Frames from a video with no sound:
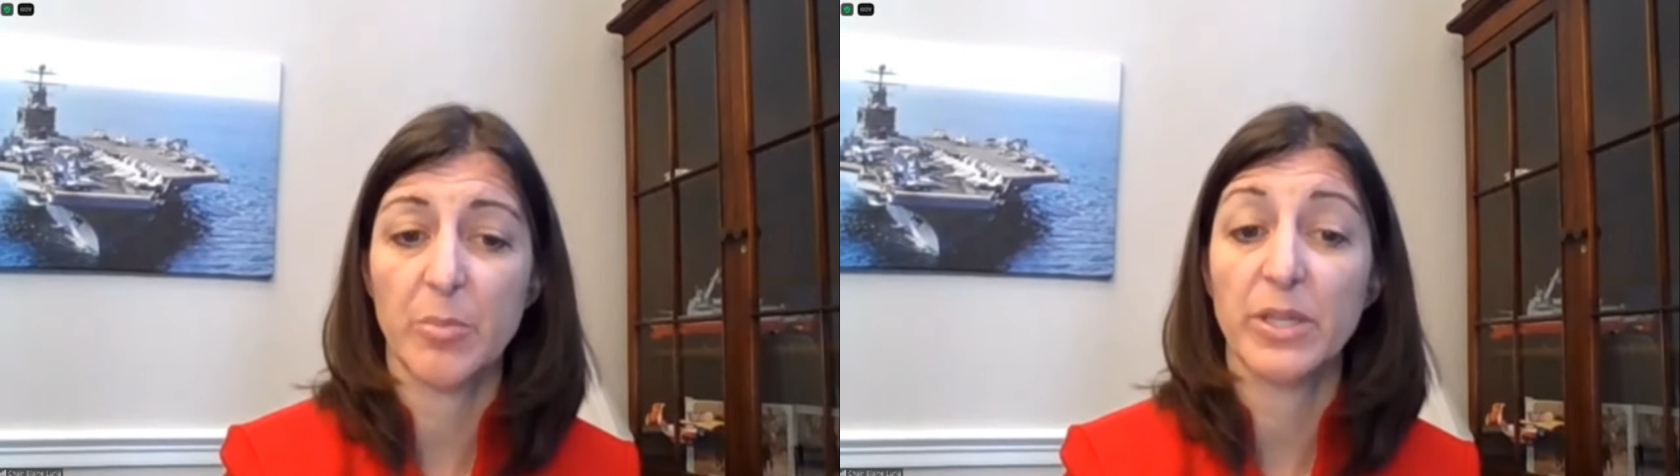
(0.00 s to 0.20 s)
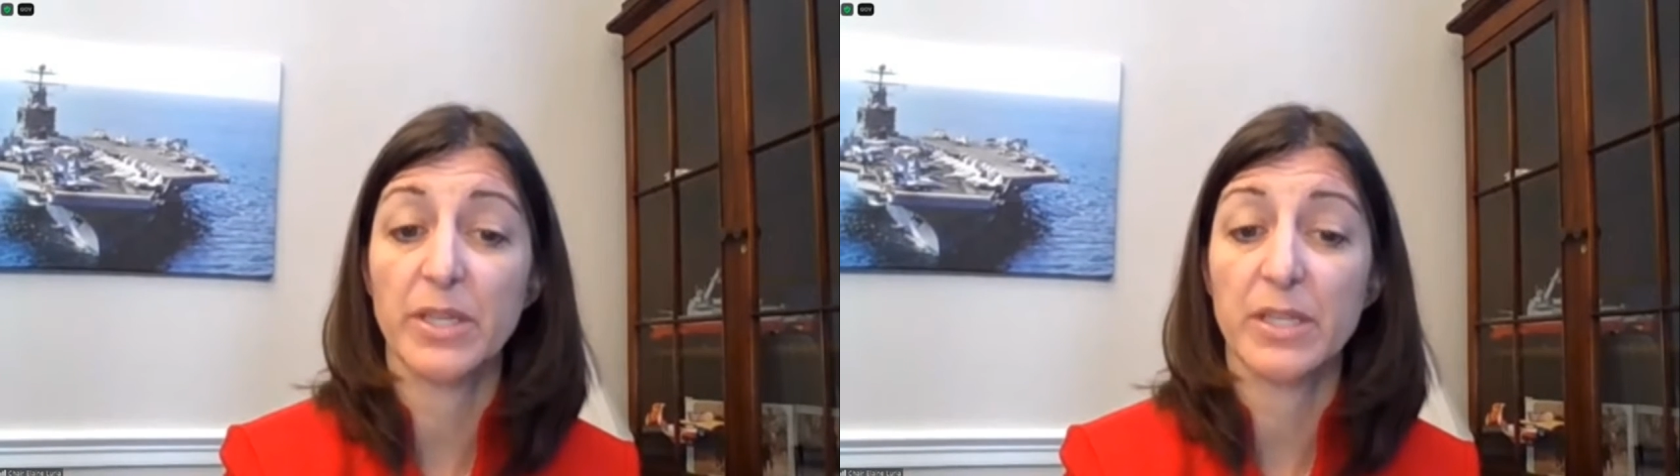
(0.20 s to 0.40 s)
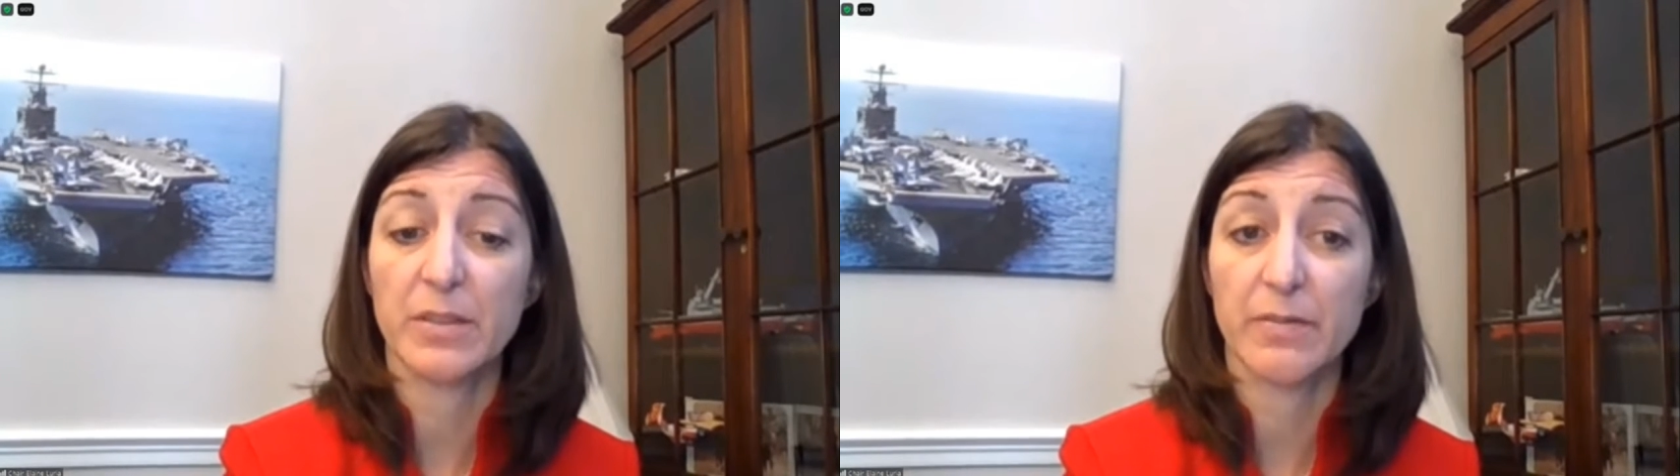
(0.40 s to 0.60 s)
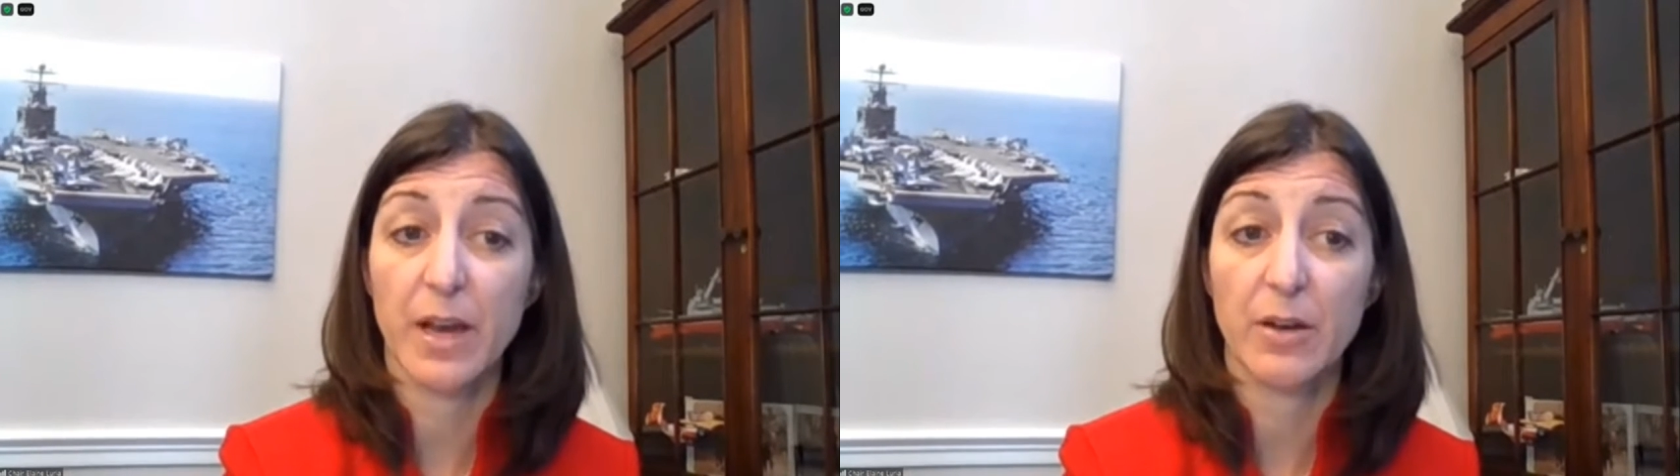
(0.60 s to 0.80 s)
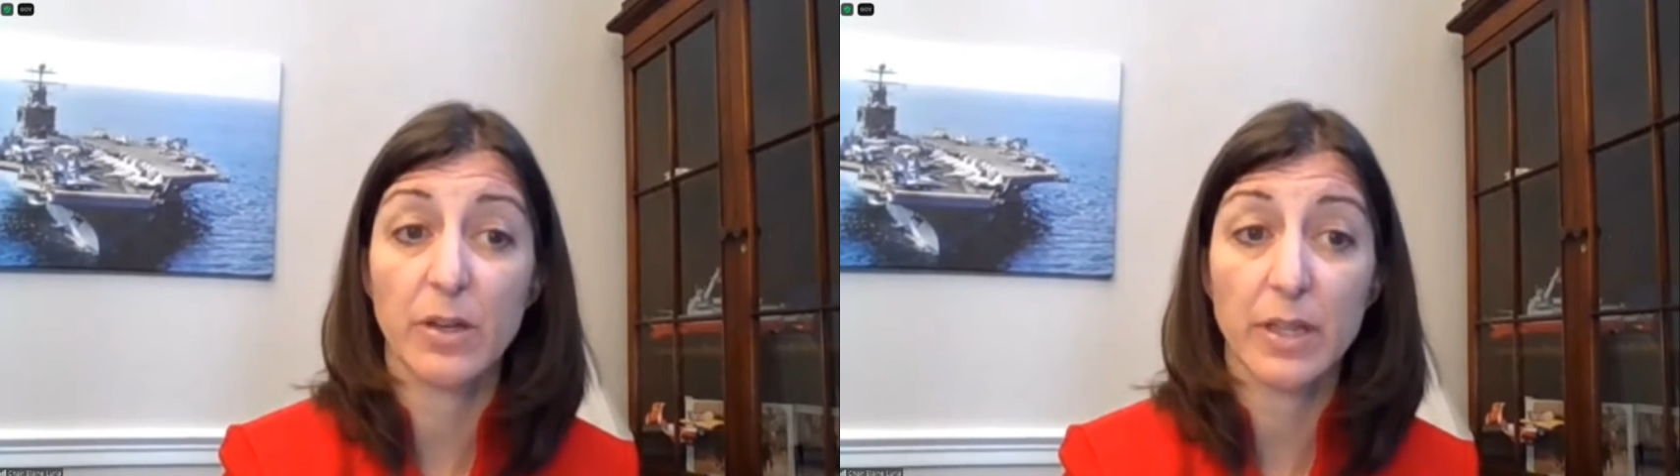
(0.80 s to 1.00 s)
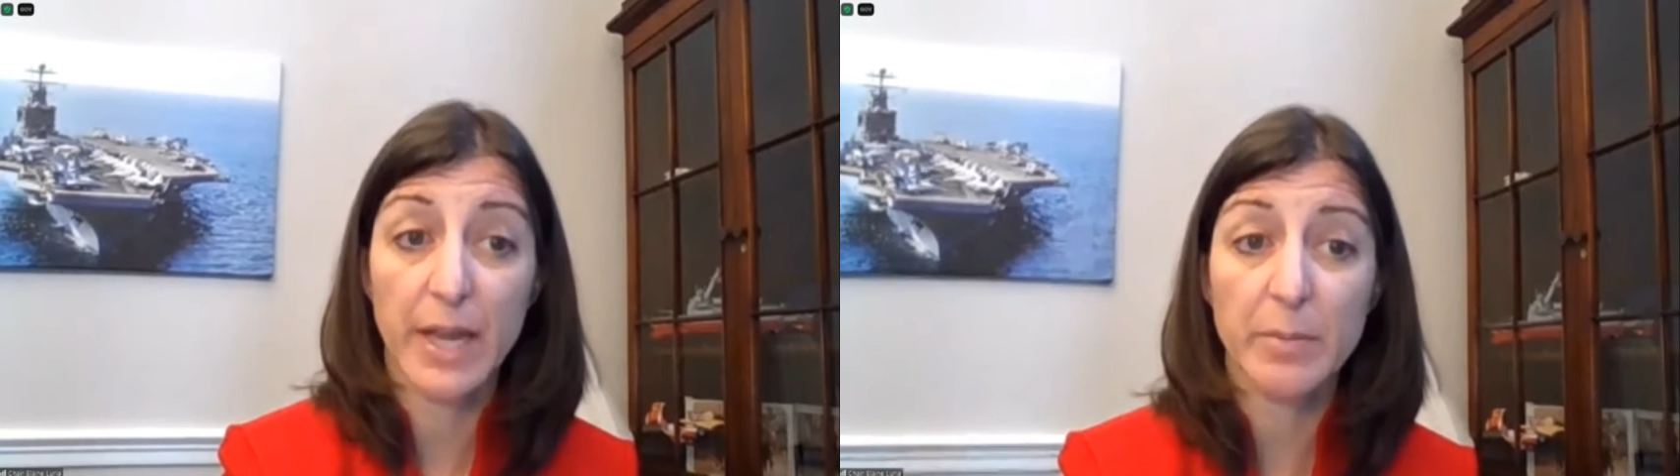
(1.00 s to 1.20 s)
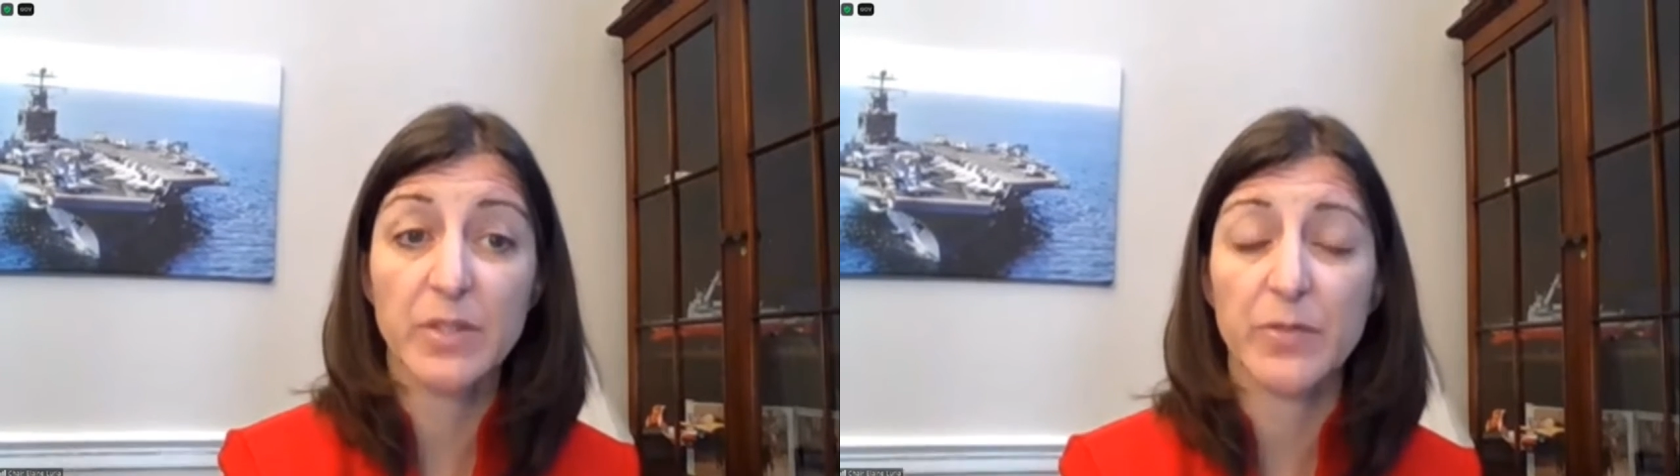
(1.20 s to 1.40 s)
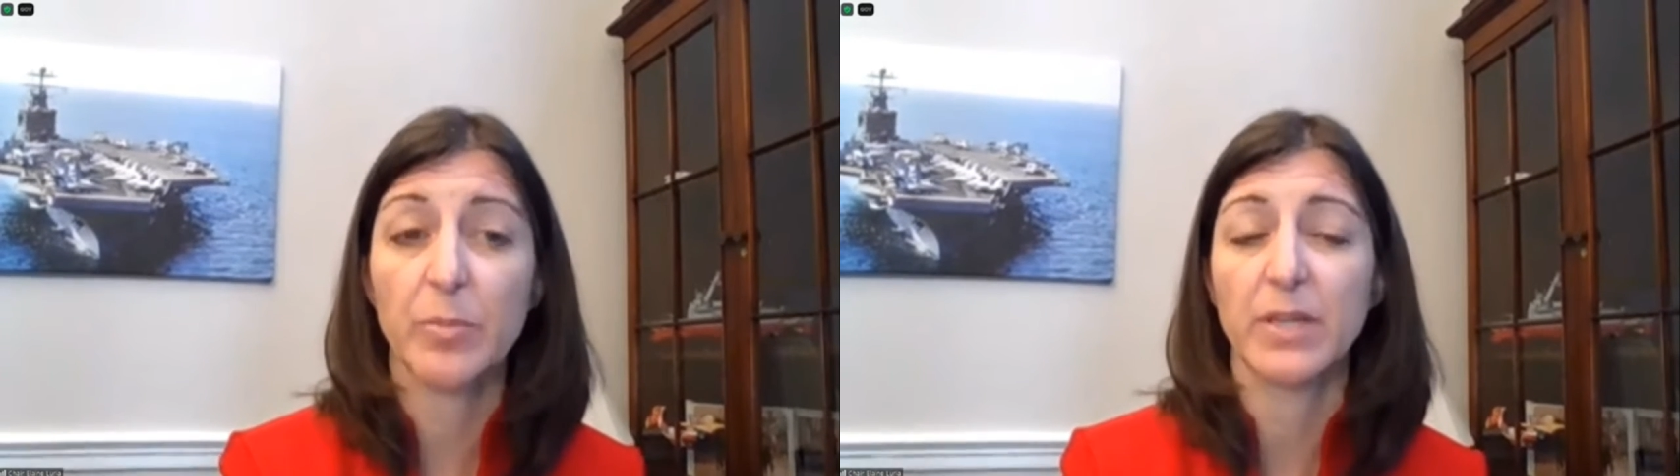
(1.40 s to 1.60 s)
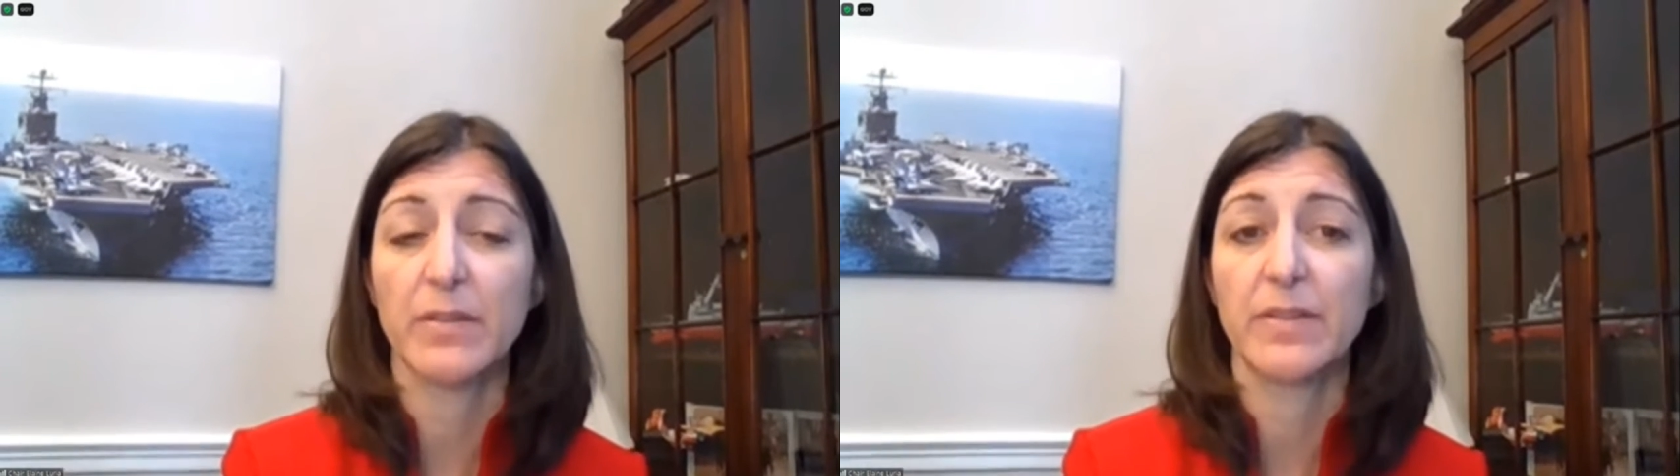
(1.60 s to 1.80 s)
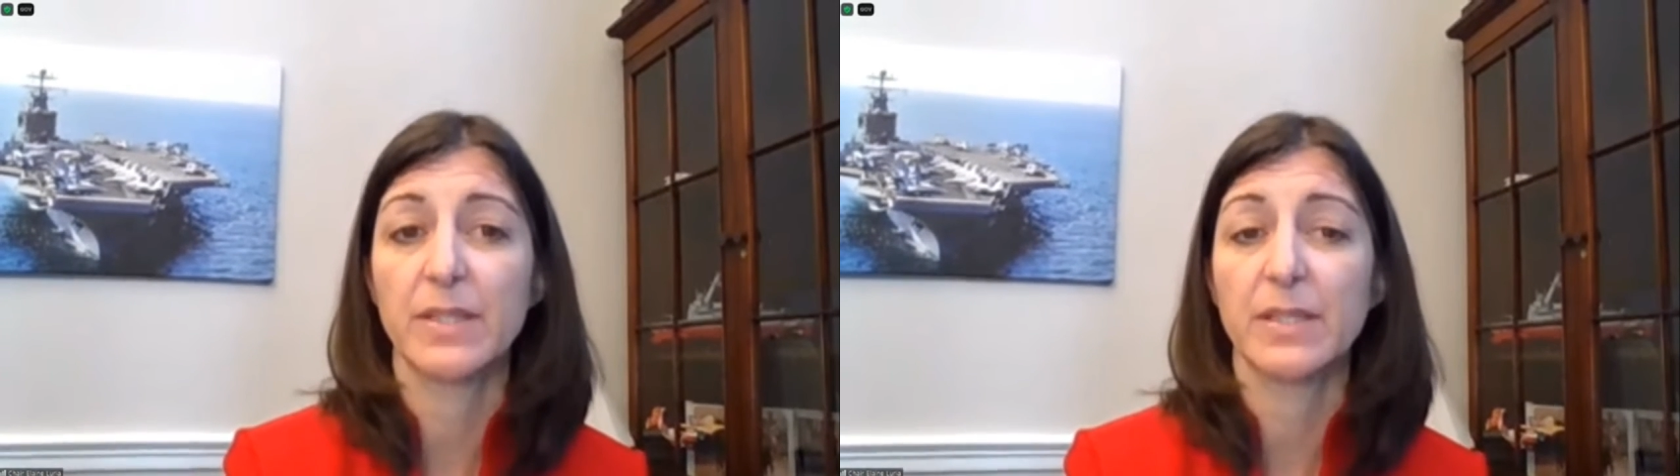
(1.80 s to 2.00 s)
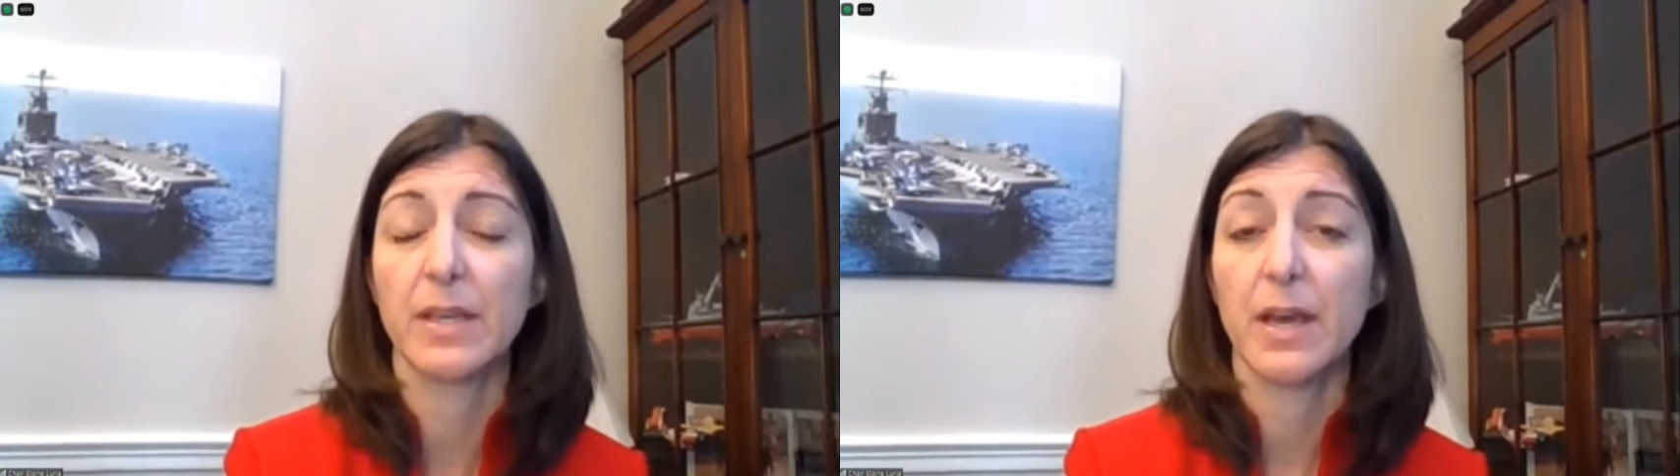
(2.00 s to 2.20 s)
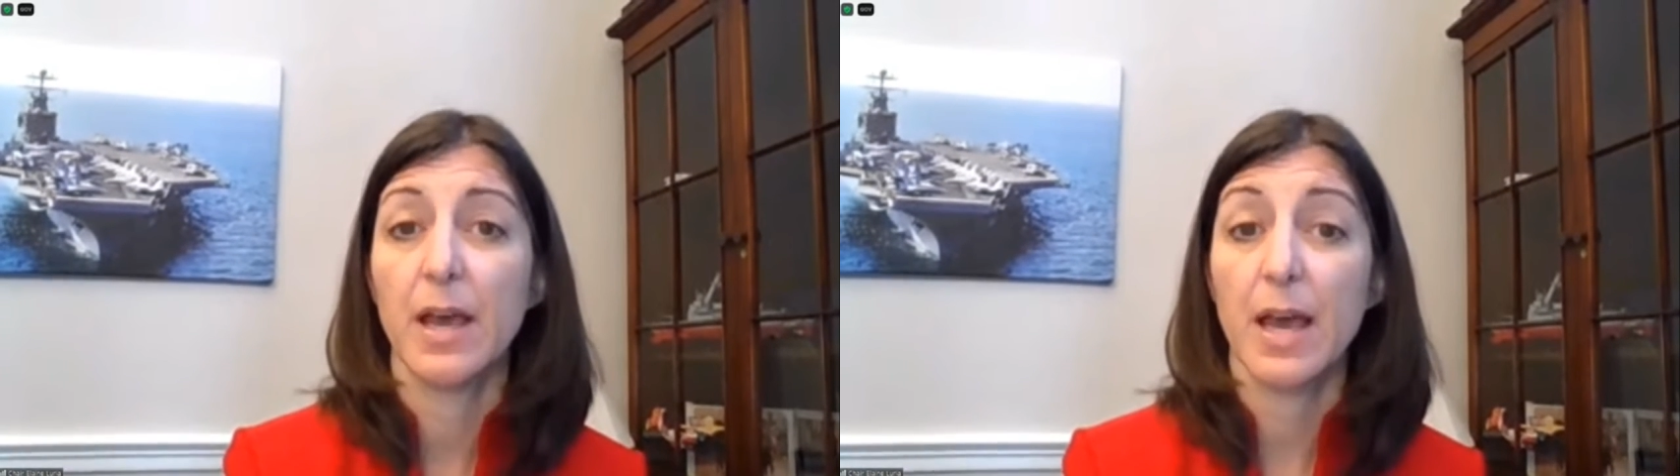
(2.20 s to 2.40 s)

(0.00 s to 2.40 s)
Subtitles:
ability to file claims for benefits